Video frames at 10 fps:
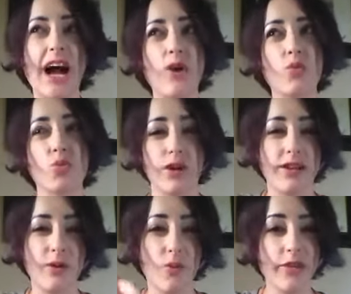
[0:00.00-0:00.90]
I don't
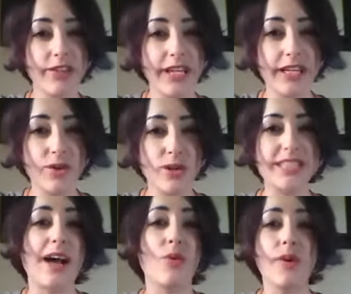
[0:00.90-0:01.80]
really want the detours.
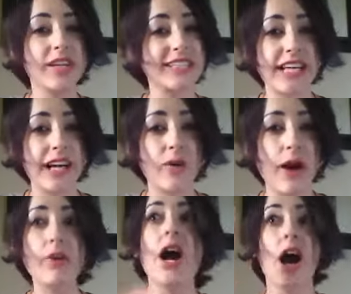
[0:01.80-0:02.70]
I don't want the scenic
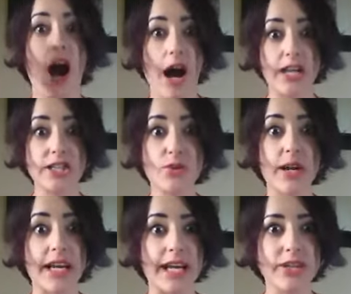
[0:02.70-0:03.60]
route. I just want
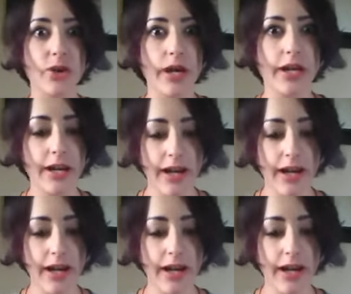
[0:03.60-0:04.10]
to get to it.